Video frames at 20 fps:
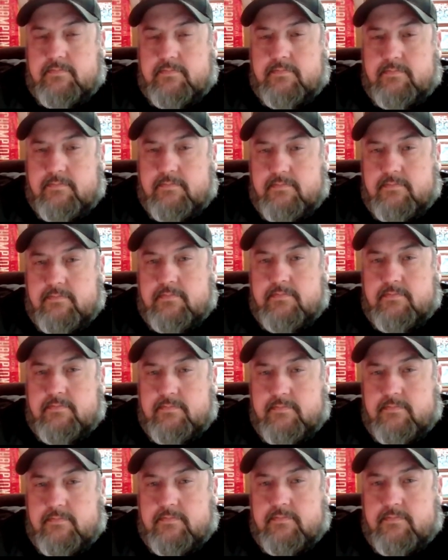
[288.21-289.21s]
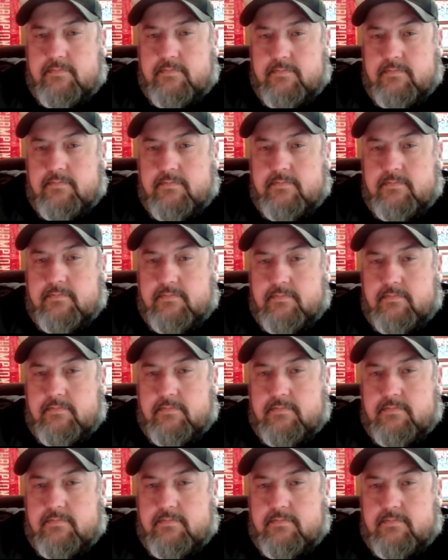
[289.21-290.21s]

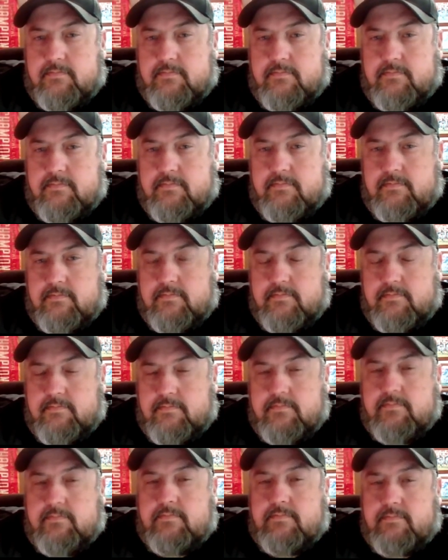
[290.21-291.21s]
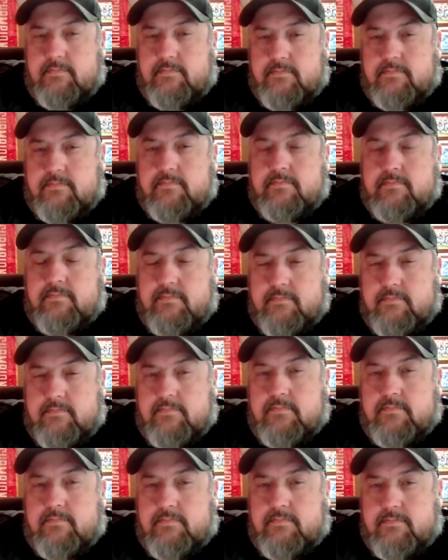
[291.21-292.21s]

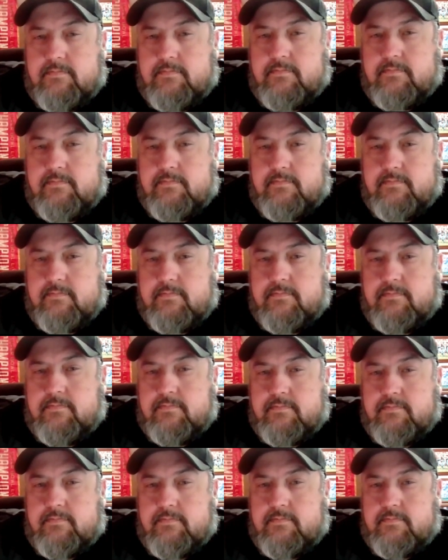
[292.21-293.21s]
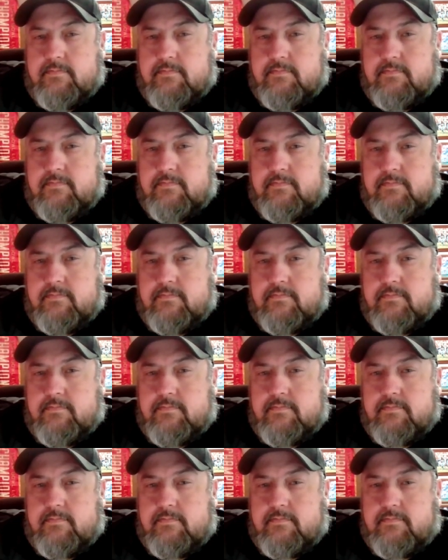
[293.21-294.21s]

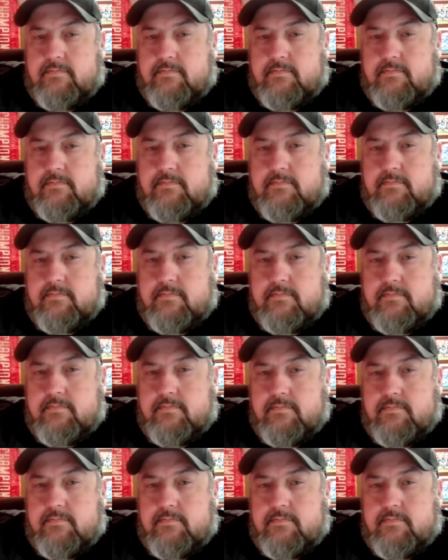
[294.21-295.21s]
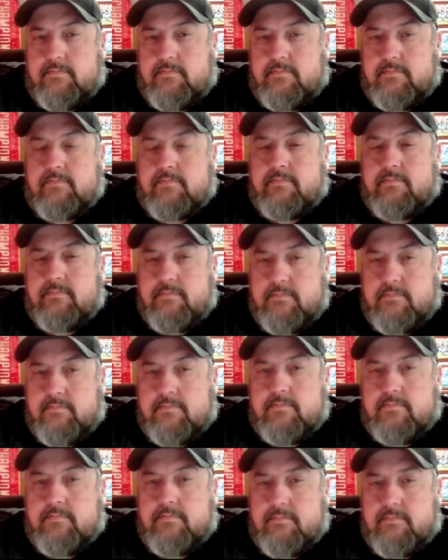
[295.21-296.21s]
No words are spoken by the person on screen.